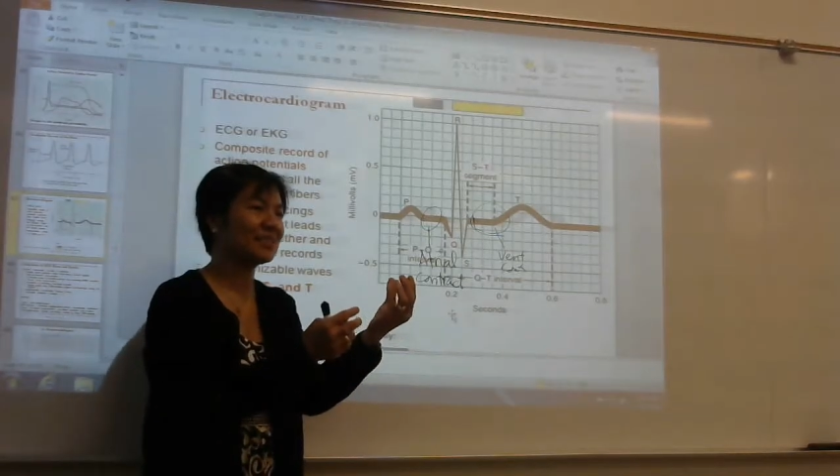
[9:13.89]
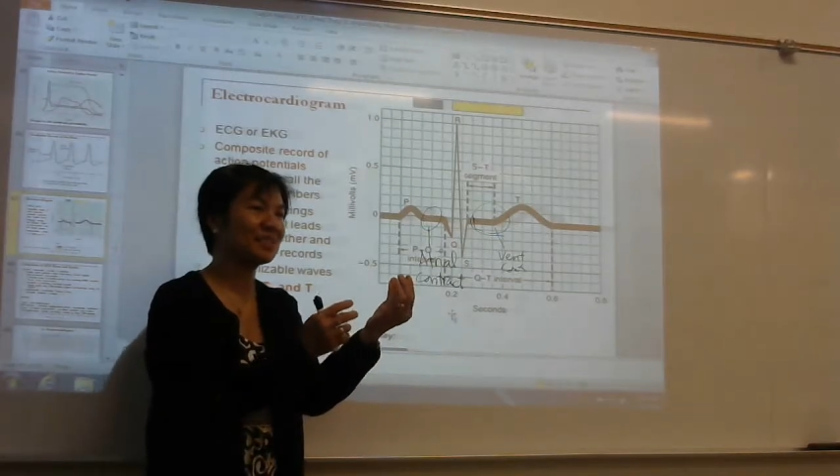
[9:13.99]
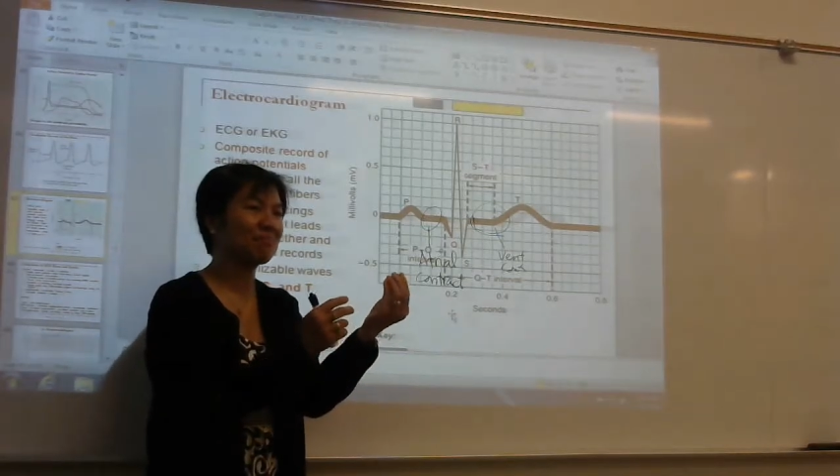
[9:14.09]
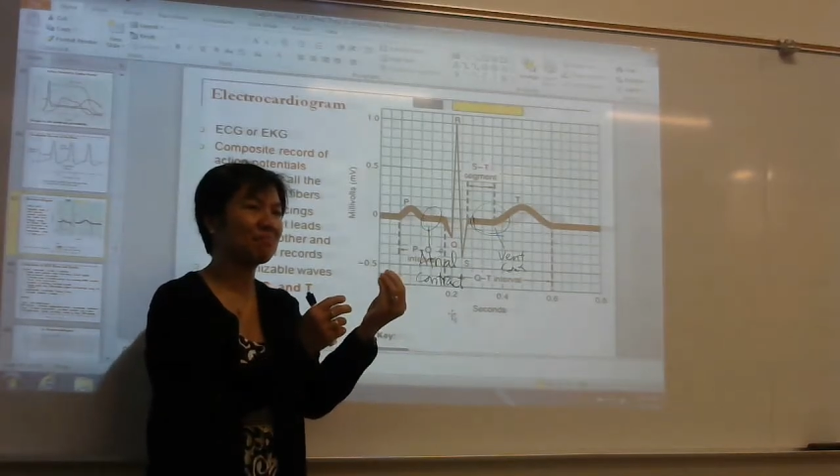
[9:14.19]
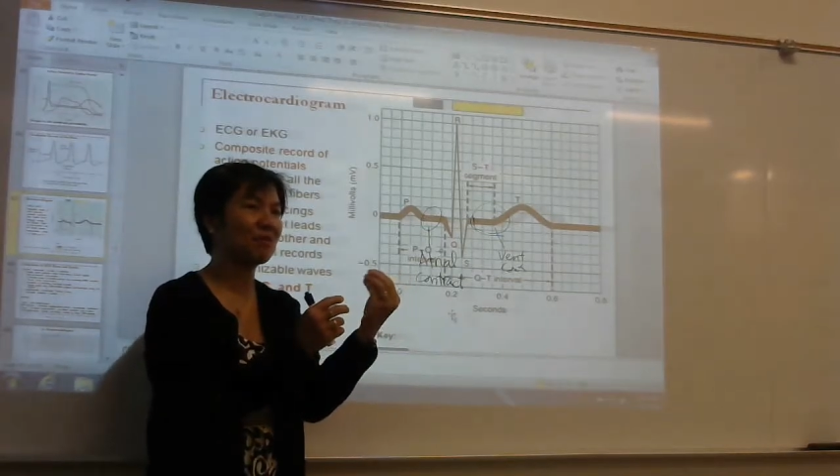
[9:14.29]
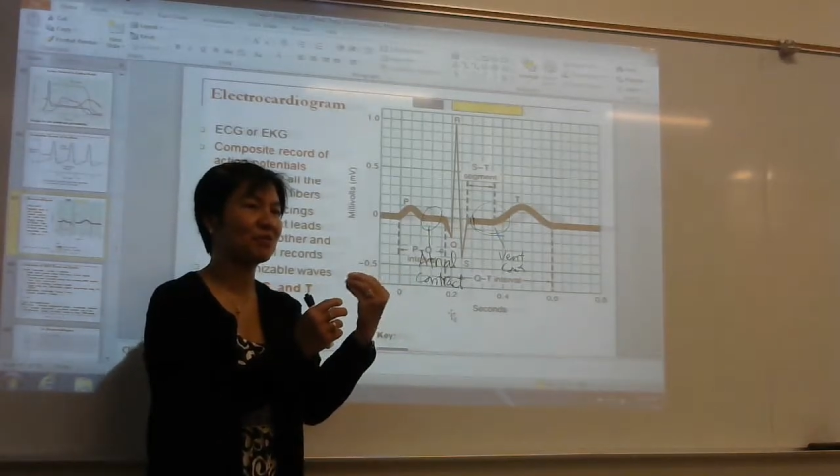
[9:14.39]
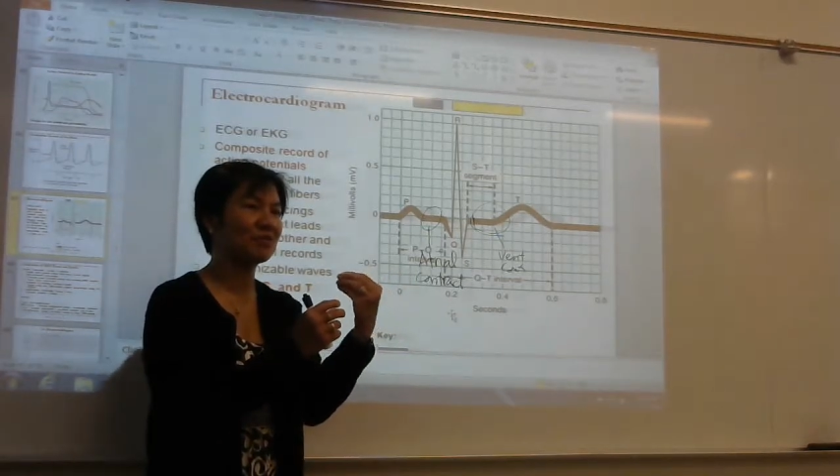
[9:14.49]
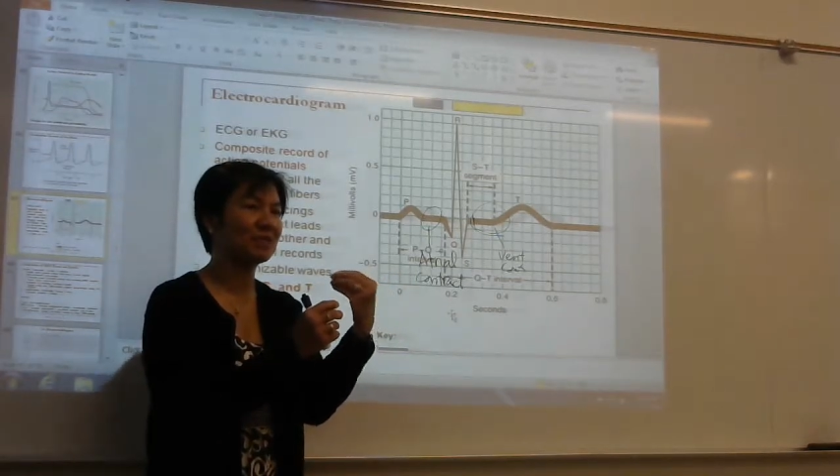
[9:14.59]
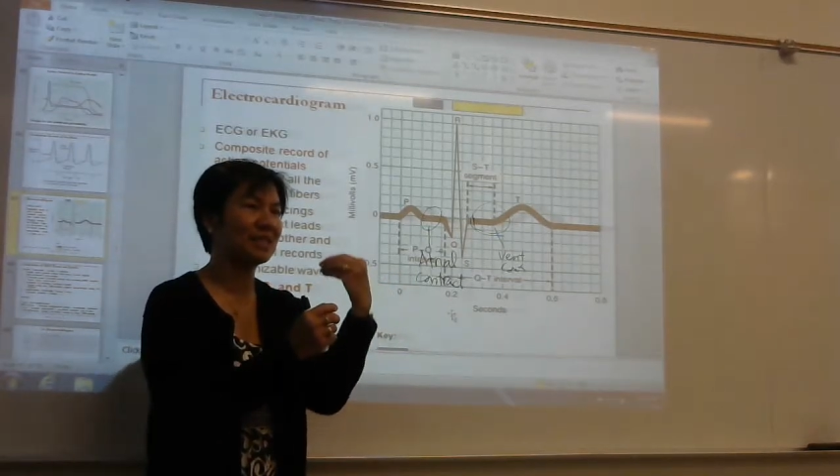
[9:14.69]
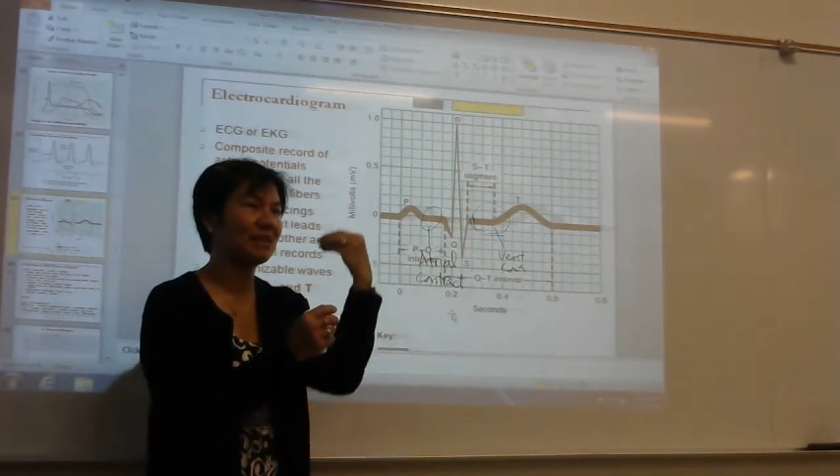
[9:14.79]
supposed to
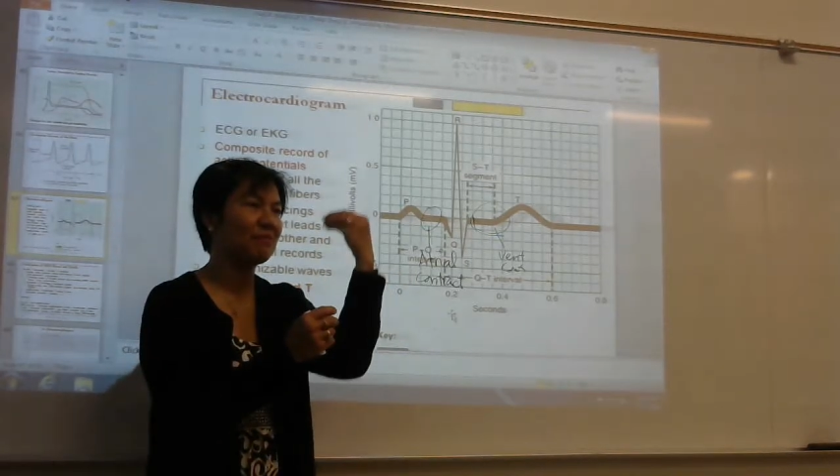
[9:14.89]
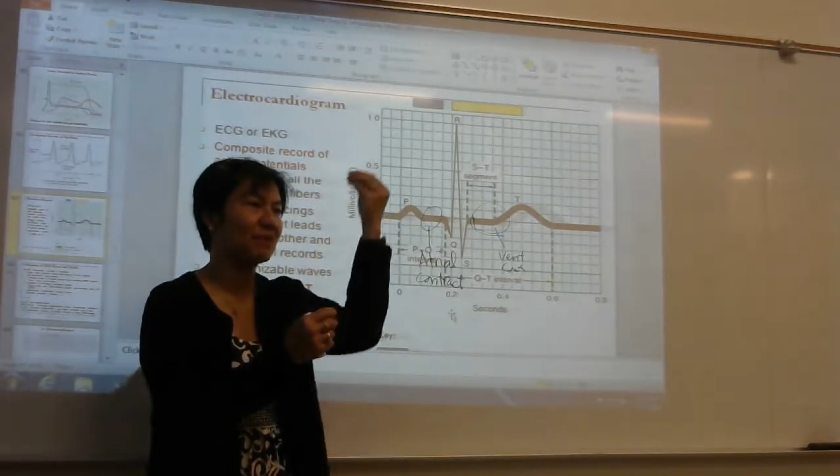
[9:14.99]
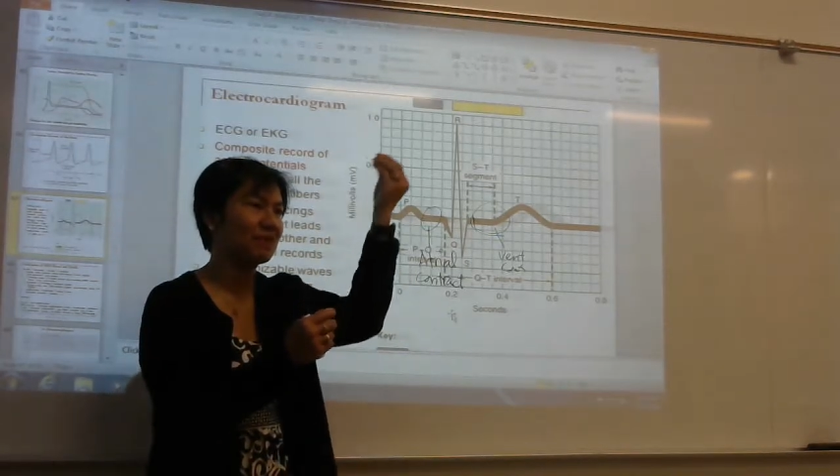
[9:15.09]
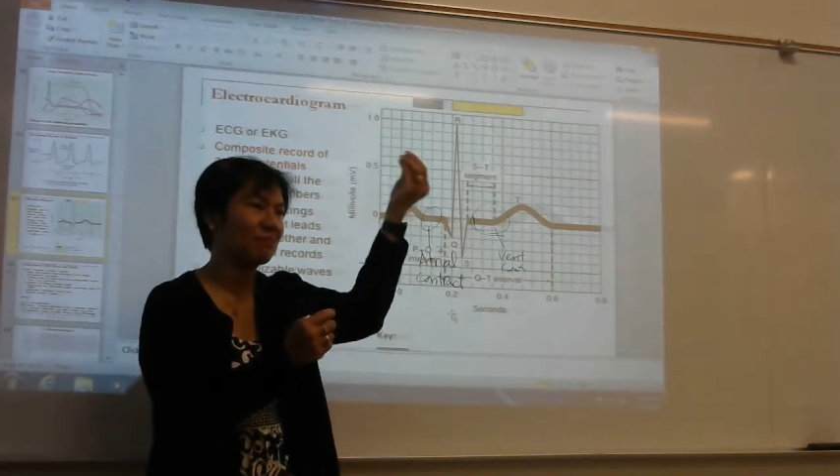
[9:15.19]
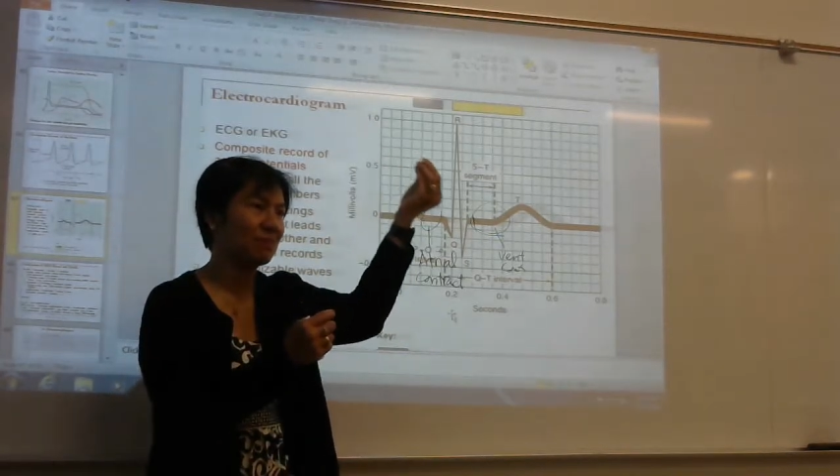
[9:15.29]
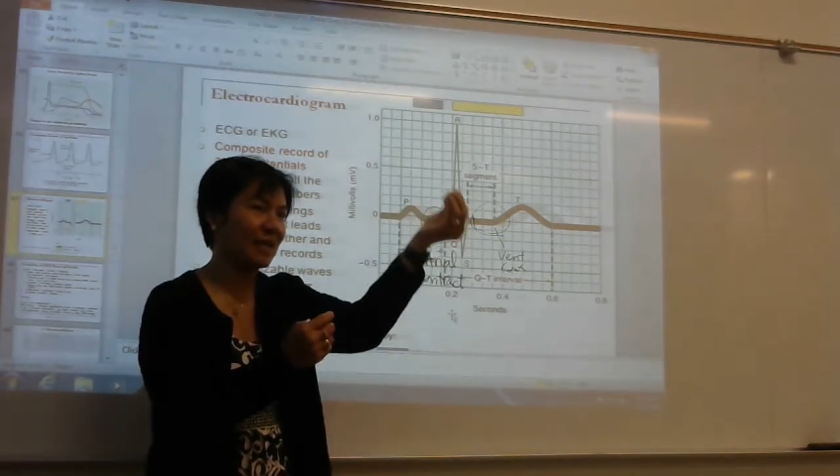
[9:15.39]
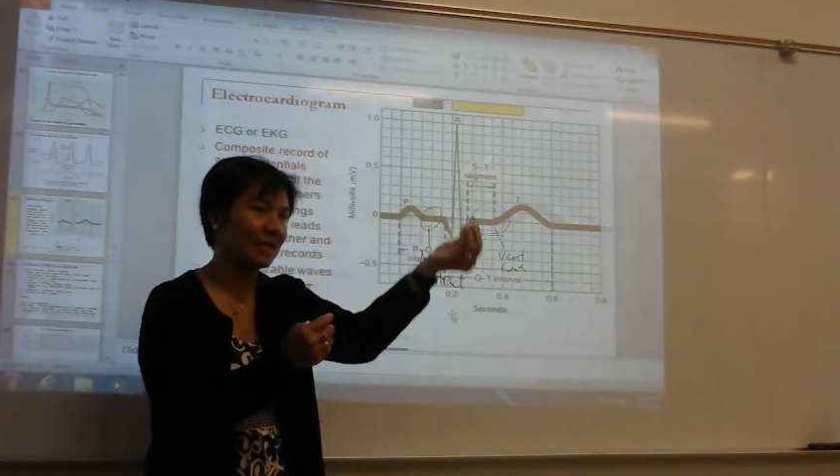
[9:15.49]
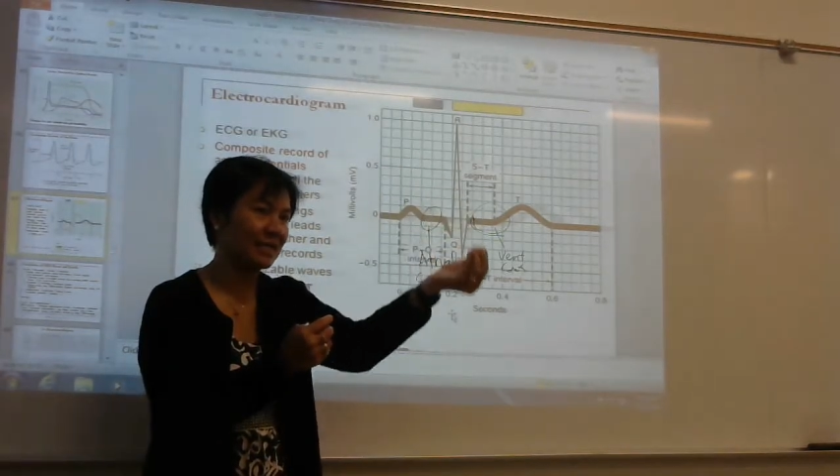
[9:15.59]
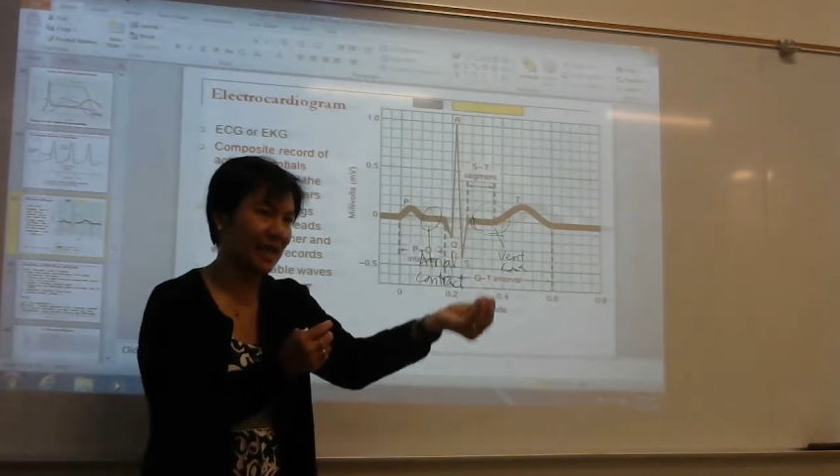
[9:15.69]
deliver the blood